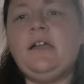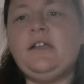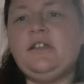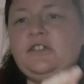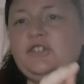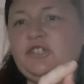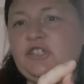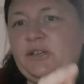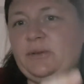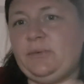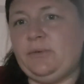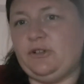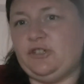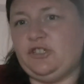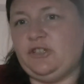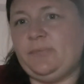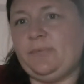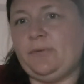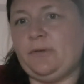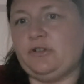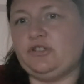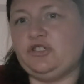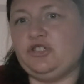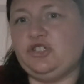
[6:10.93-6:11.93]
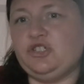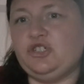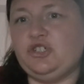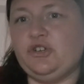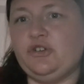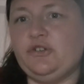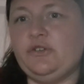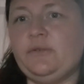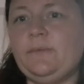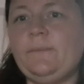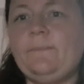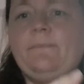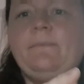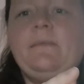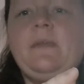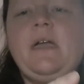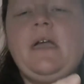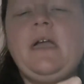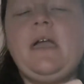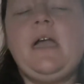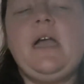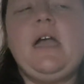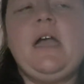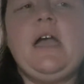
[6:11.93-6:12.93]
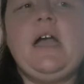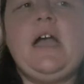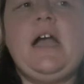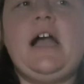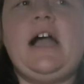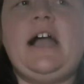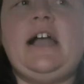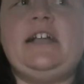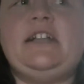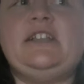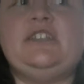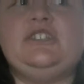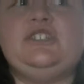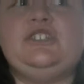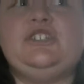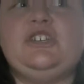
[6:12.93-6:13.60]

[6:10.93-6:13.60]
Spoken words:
She was a prostitute, and